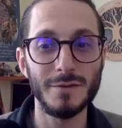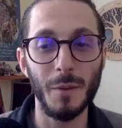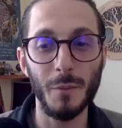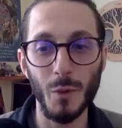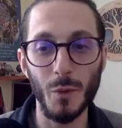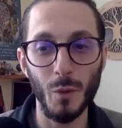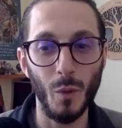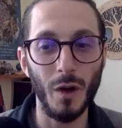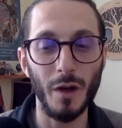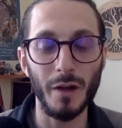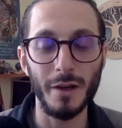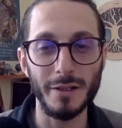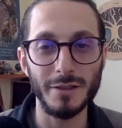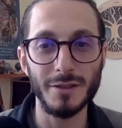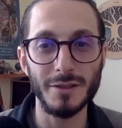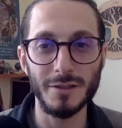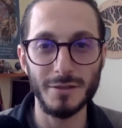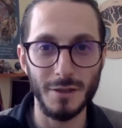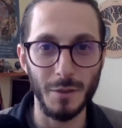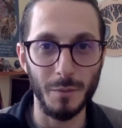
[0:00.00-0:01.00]
Number one,
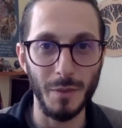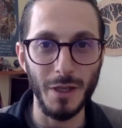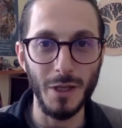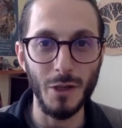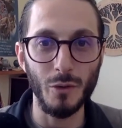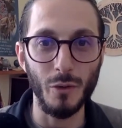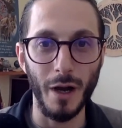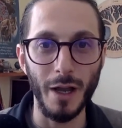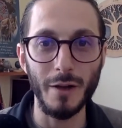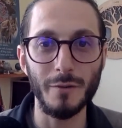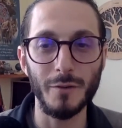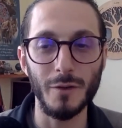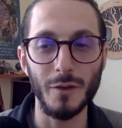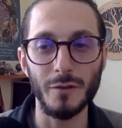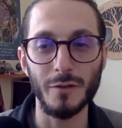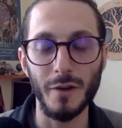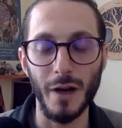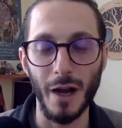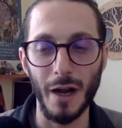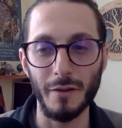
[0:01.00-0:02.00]
it's just to be
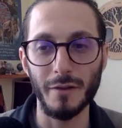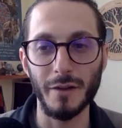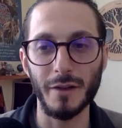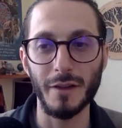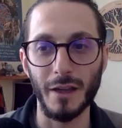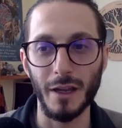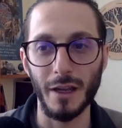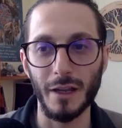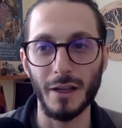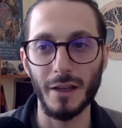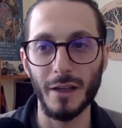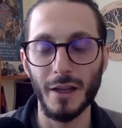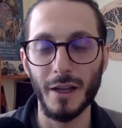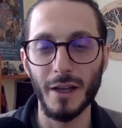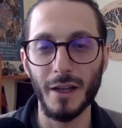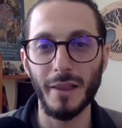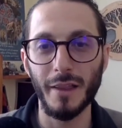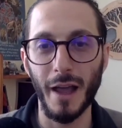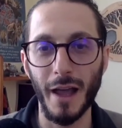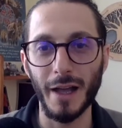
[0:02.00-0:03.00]
grateful for everything
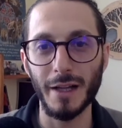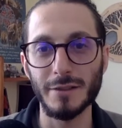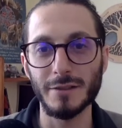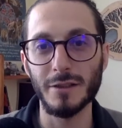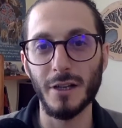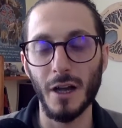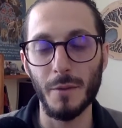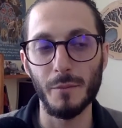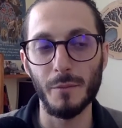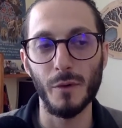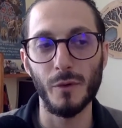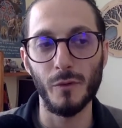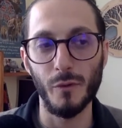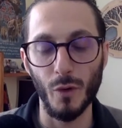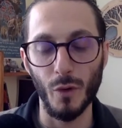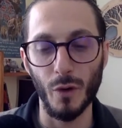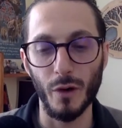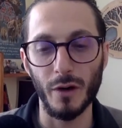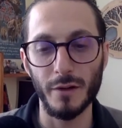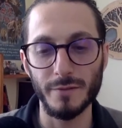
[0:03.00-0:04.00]
that has come
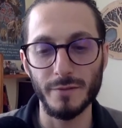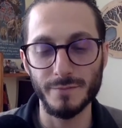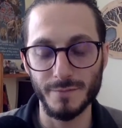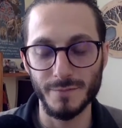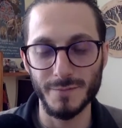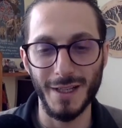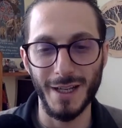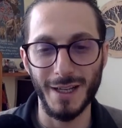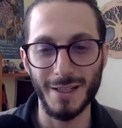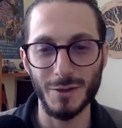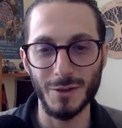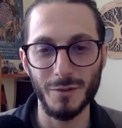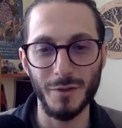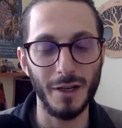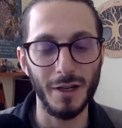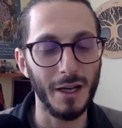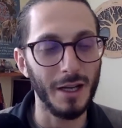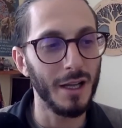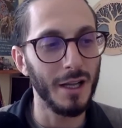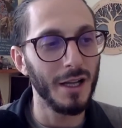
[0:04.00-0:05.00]
before. Yeah, it's
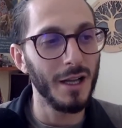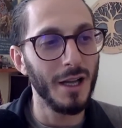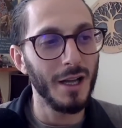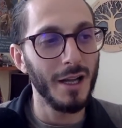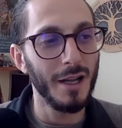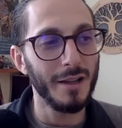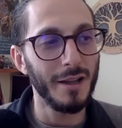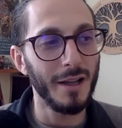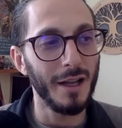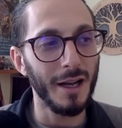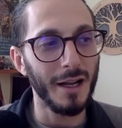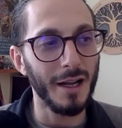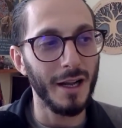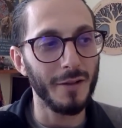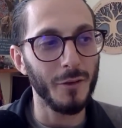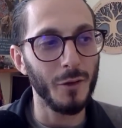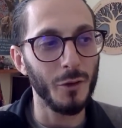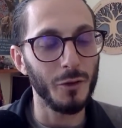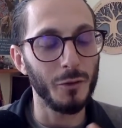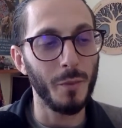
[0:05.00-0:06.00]
funny that I
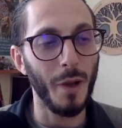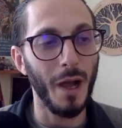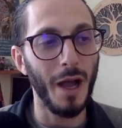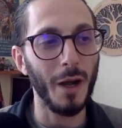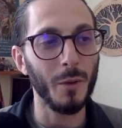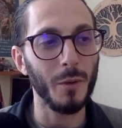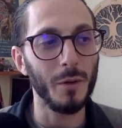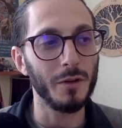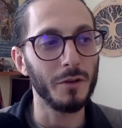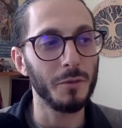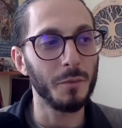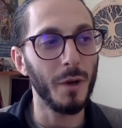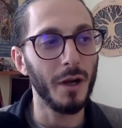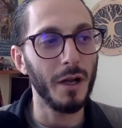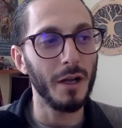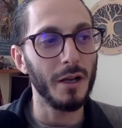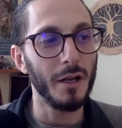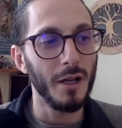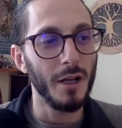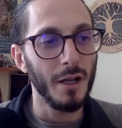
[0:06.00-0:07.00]
got those backwards,
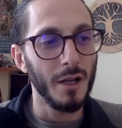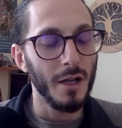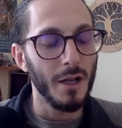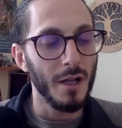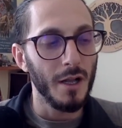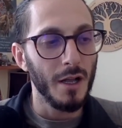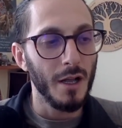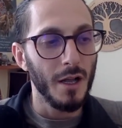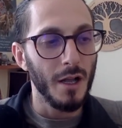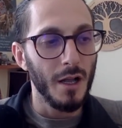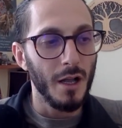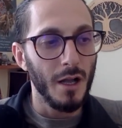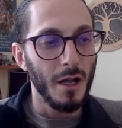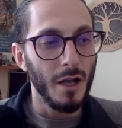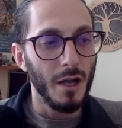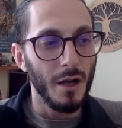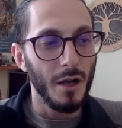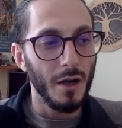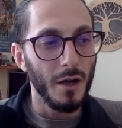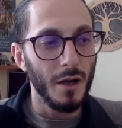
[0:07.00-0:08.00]
but
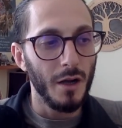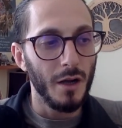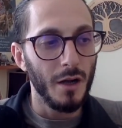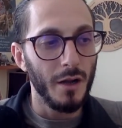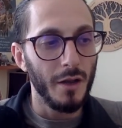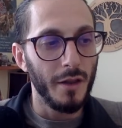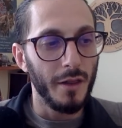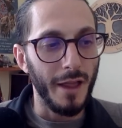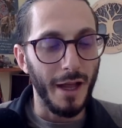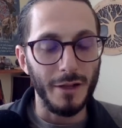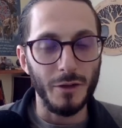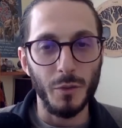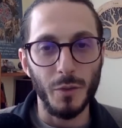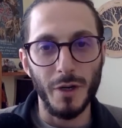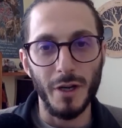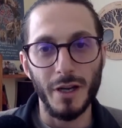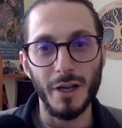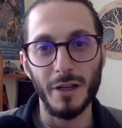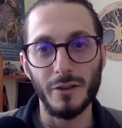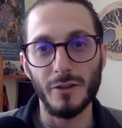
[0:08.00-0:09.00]
that's
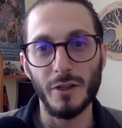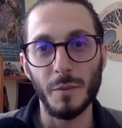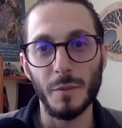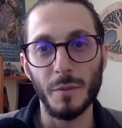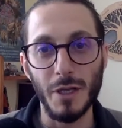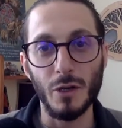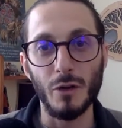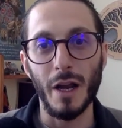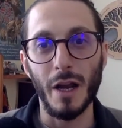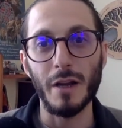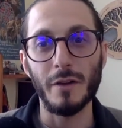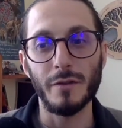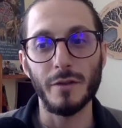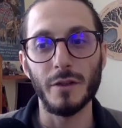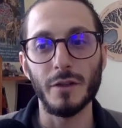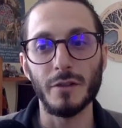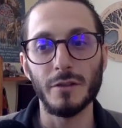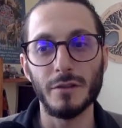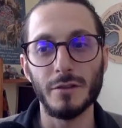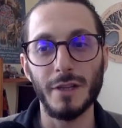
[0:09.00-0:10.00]
what it is, to be
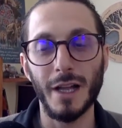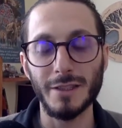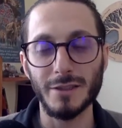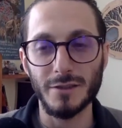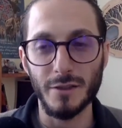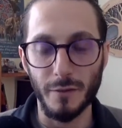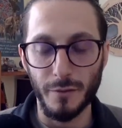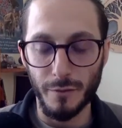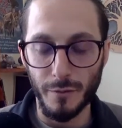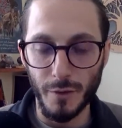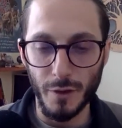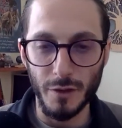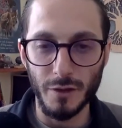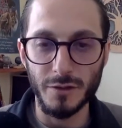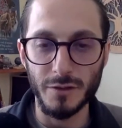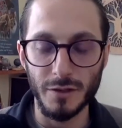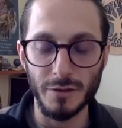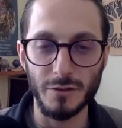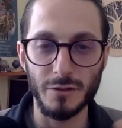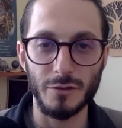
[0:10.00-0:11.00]
grateful. That's the
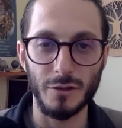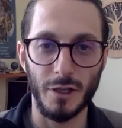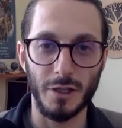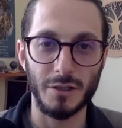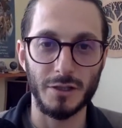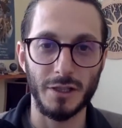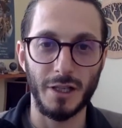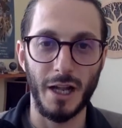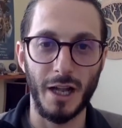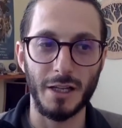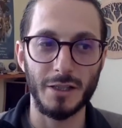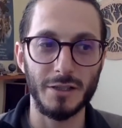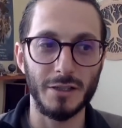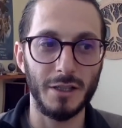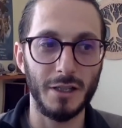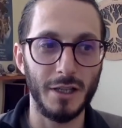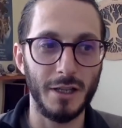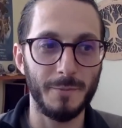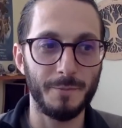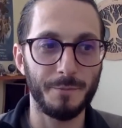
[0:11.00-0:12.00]
first instruction,
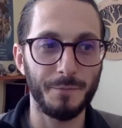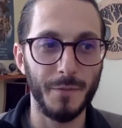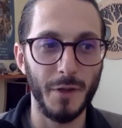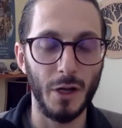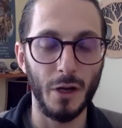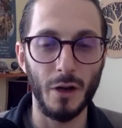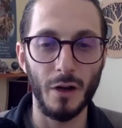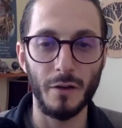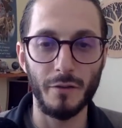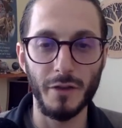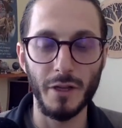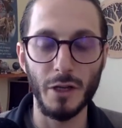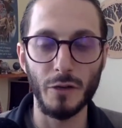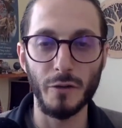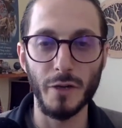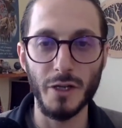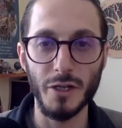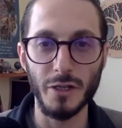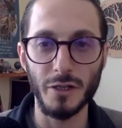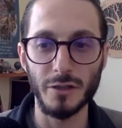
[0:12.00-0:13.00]
actually, of the
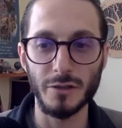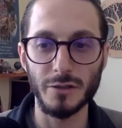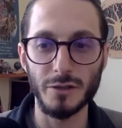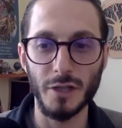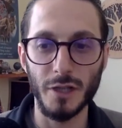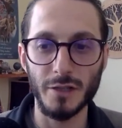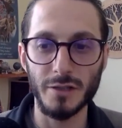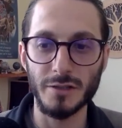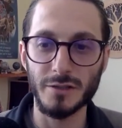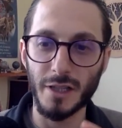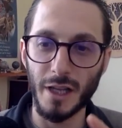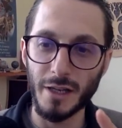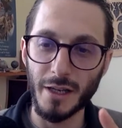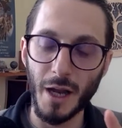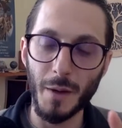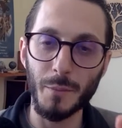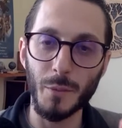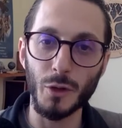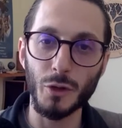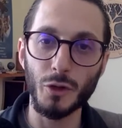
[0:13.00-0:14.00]
original instructions. And
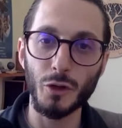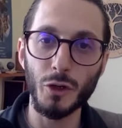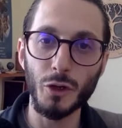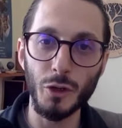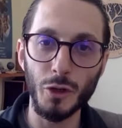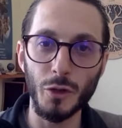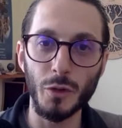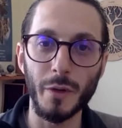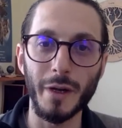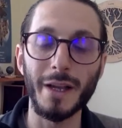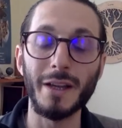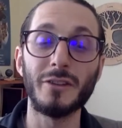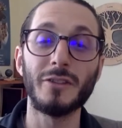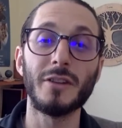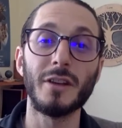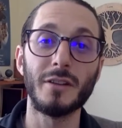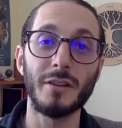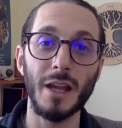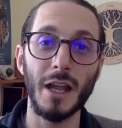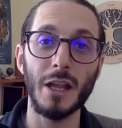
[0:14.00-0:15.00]
number two
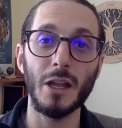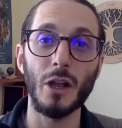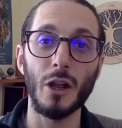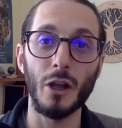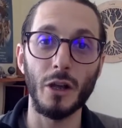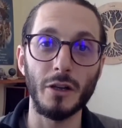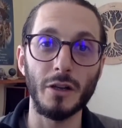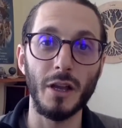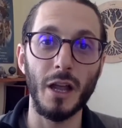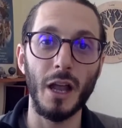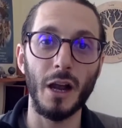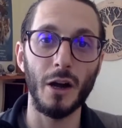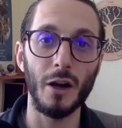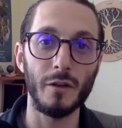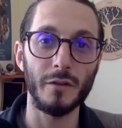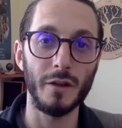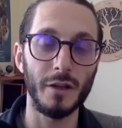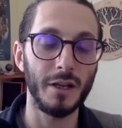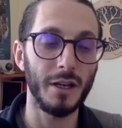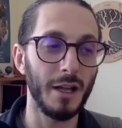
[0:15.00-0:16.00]
is to take good
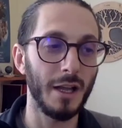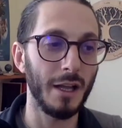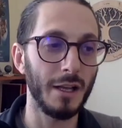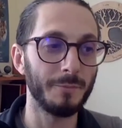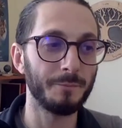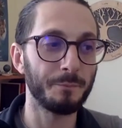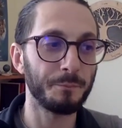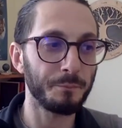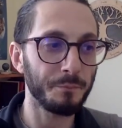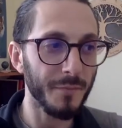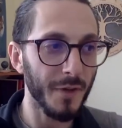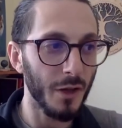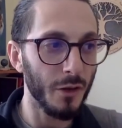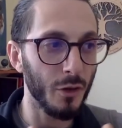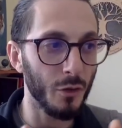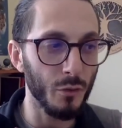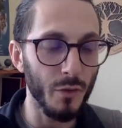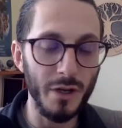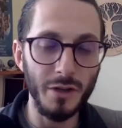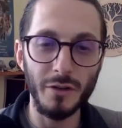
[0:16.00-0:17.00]
care of it. And
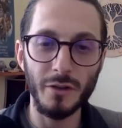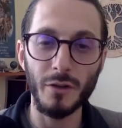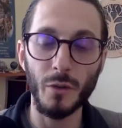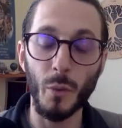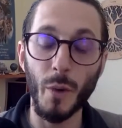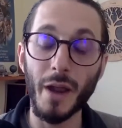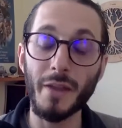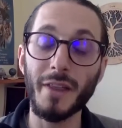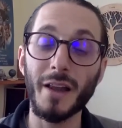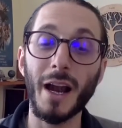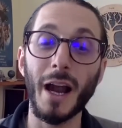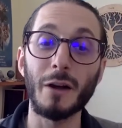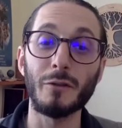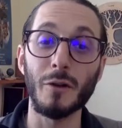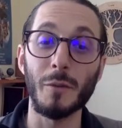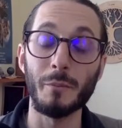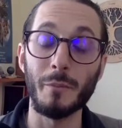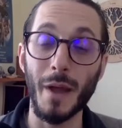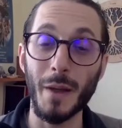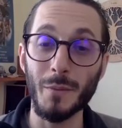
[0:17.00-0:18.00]
the way that I
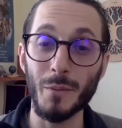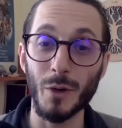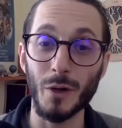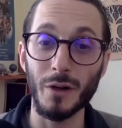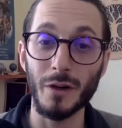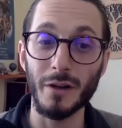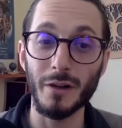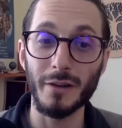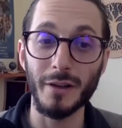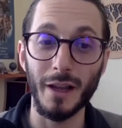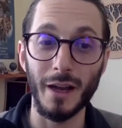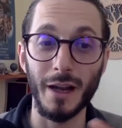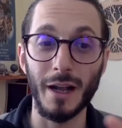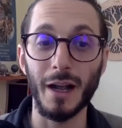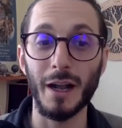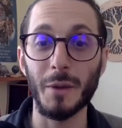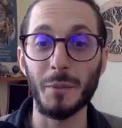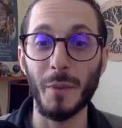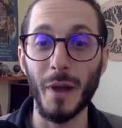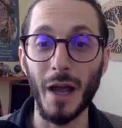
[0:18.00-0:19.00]
remembered that I
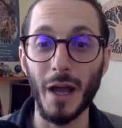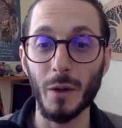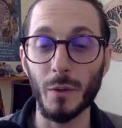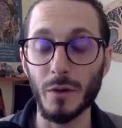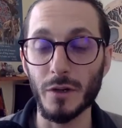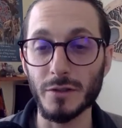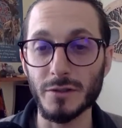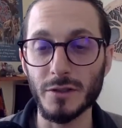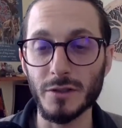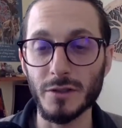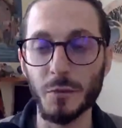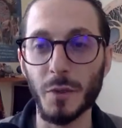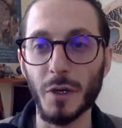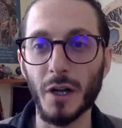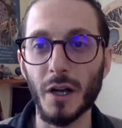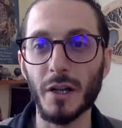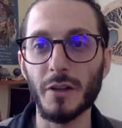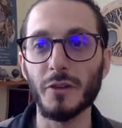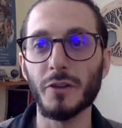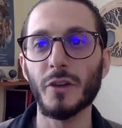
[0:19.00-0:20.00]
got it backwards is
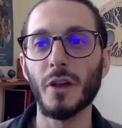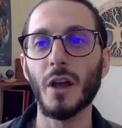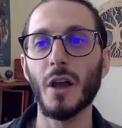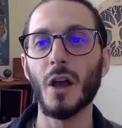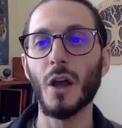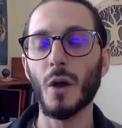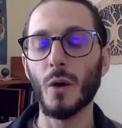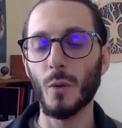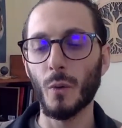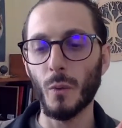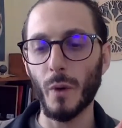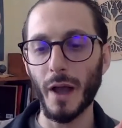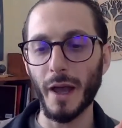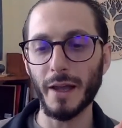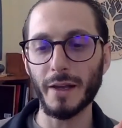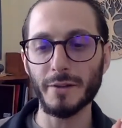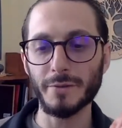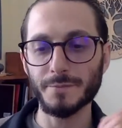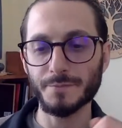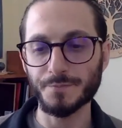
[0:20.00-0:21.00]
because
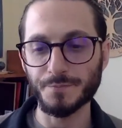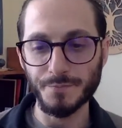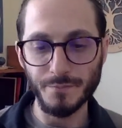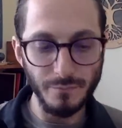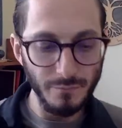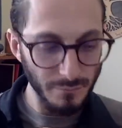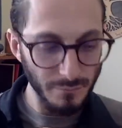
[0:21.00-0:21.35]
when